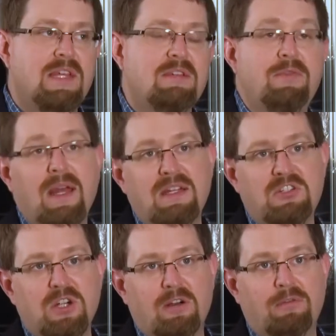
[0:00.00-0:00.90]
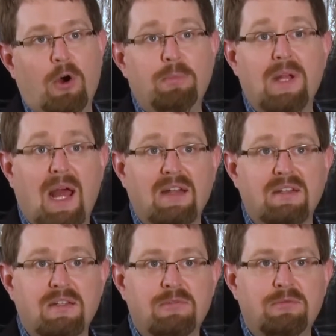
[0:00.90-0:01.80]
The advantage of Open
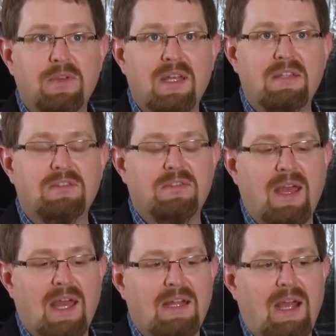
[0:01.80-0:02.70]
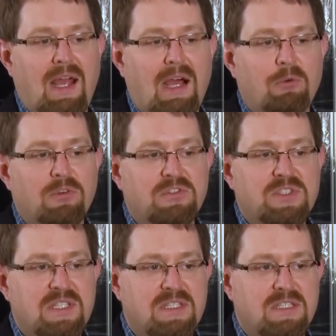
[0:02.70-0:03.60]
Additive is that our
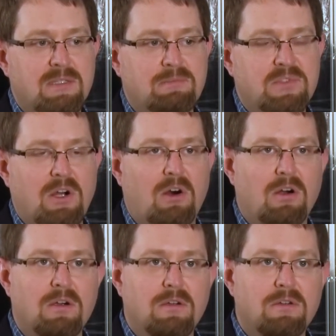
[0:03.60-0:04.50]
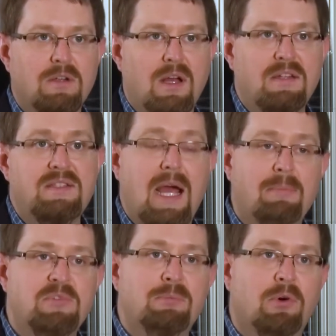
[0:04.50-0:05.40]
systems are
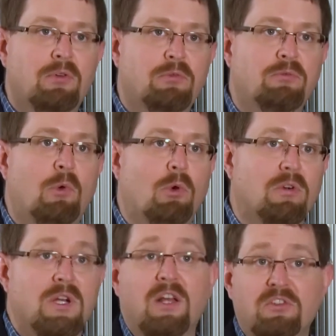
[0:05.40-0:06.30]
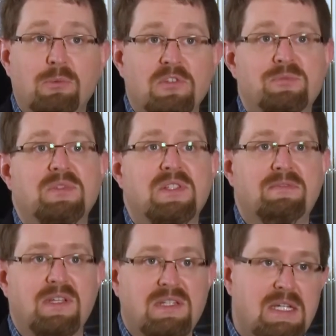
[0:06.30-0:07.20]
adaptable for customer
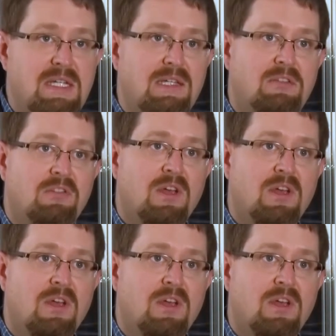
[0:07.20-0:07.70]
specific needs.